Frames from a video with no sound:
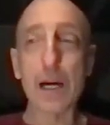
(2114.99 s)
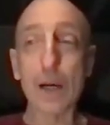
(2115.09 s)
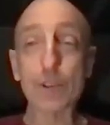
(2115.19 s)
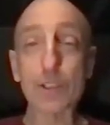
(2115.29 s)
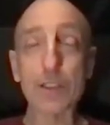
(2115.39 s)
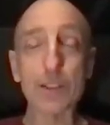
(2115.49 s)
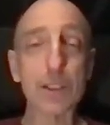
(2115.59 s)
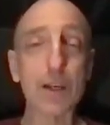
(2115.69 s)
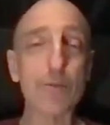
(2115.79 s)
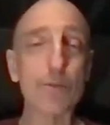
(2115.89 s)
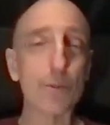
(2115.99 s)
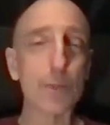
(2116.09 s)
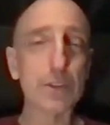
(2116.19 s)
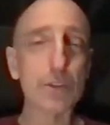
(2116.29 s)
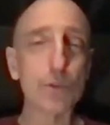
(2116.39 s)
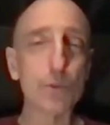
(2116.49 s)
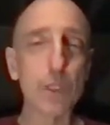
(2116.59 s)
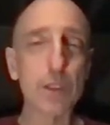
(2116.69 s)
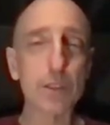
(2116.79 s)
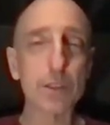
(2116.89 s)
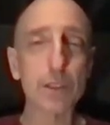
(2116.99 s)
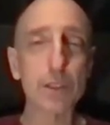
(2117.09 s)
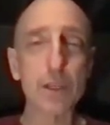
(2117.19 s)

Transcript: I was on the stand for about 2 weeks,